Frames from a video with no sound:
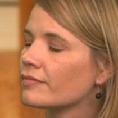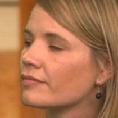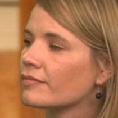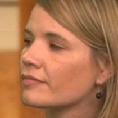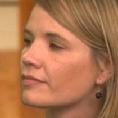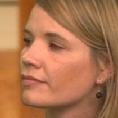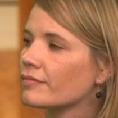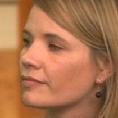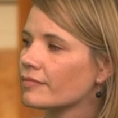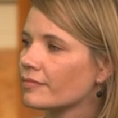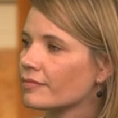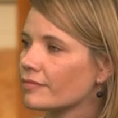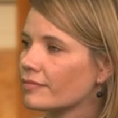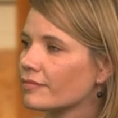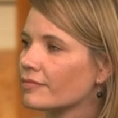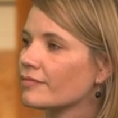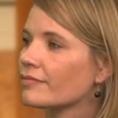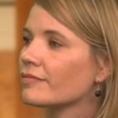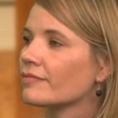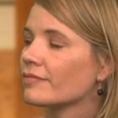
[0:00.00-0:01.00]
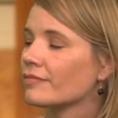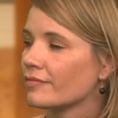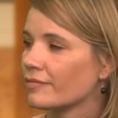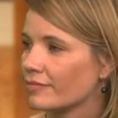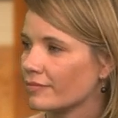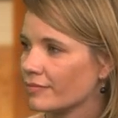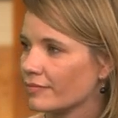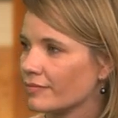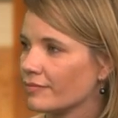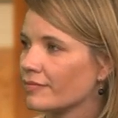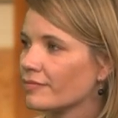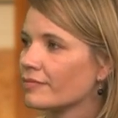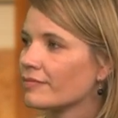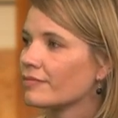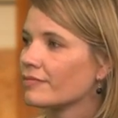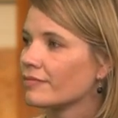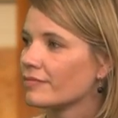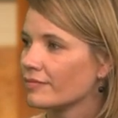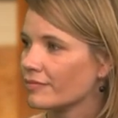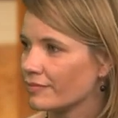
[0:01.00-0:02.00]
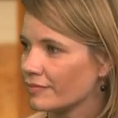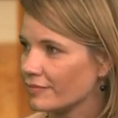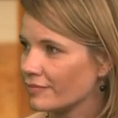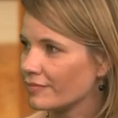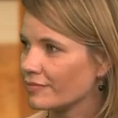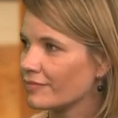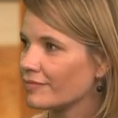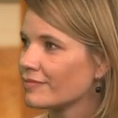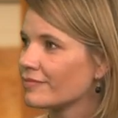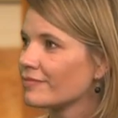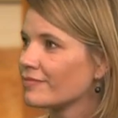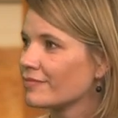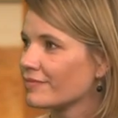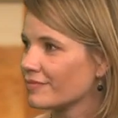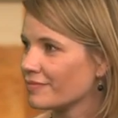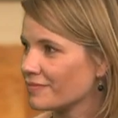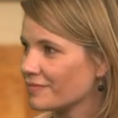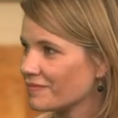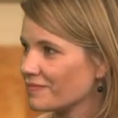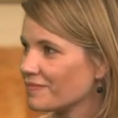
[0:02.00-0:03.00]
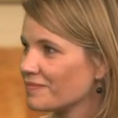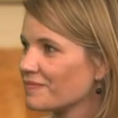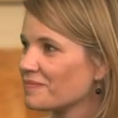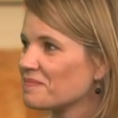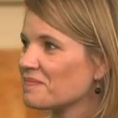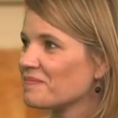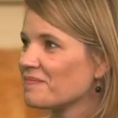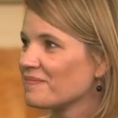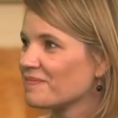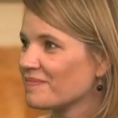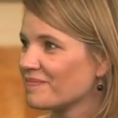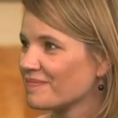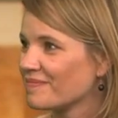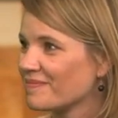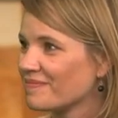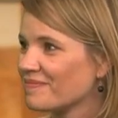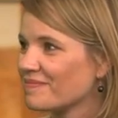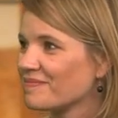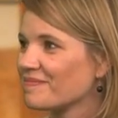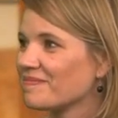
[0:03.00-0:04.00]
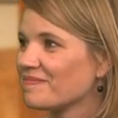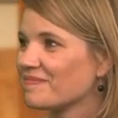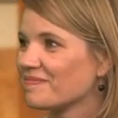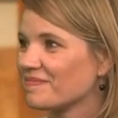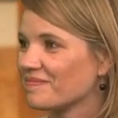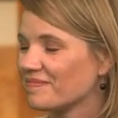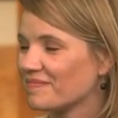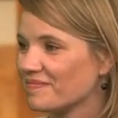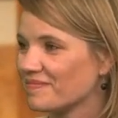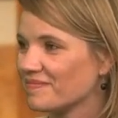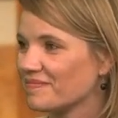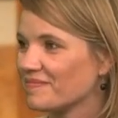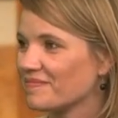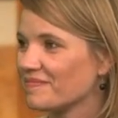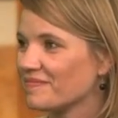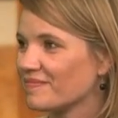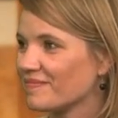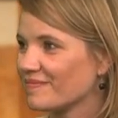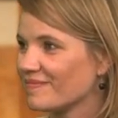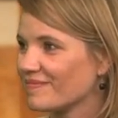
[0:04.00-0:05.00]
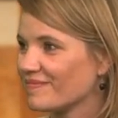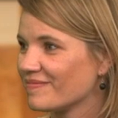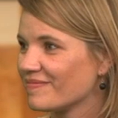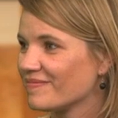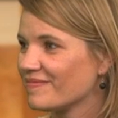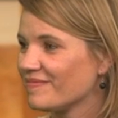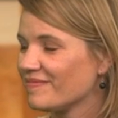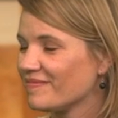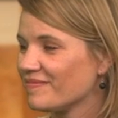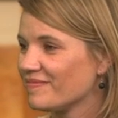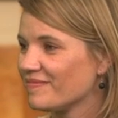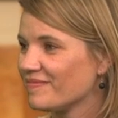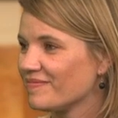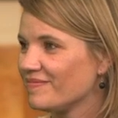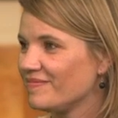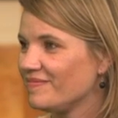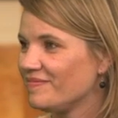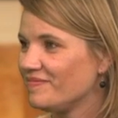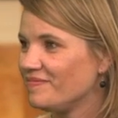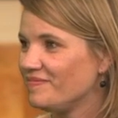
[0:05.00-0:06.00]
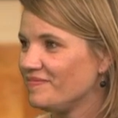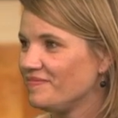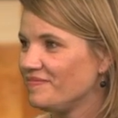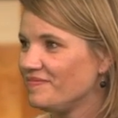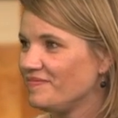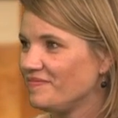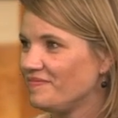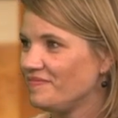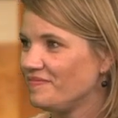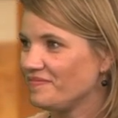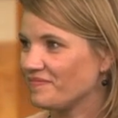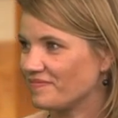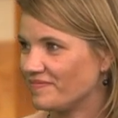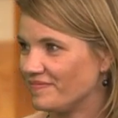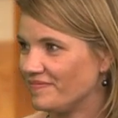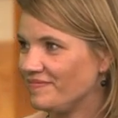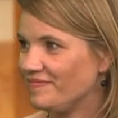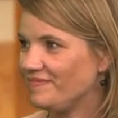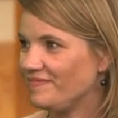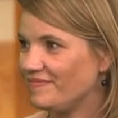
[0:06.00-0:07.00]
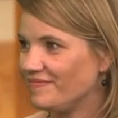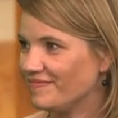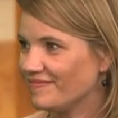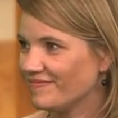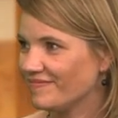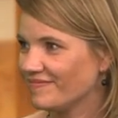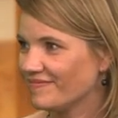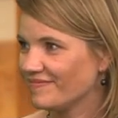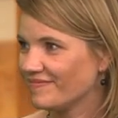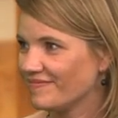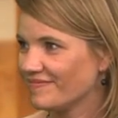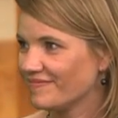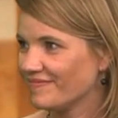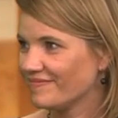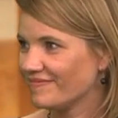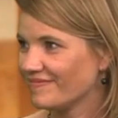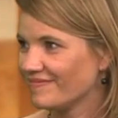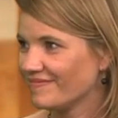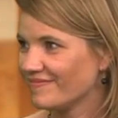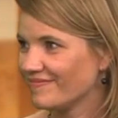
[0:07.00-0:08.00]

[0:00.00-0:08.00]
(silent)